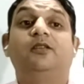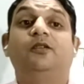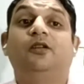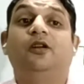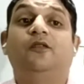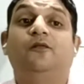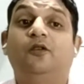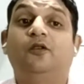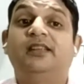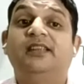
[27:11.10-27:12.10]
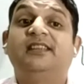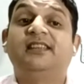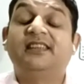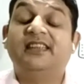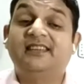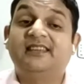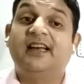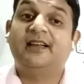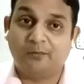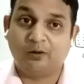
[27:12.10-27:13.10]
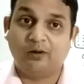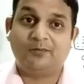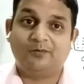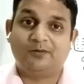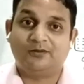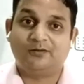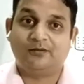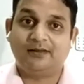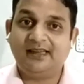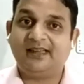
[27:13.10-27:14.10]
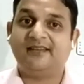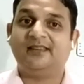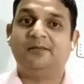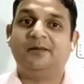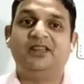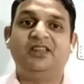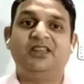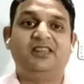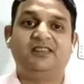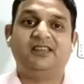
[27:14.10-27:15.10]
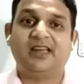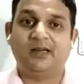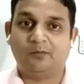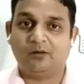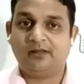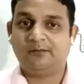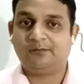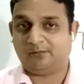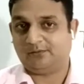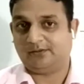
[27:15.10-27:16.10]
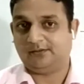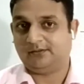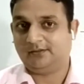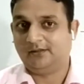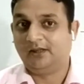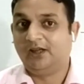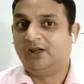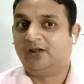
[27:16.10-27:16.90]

All right. Photosynthesis is an anabolic process, sorry, and respiration, it is a catabolic process.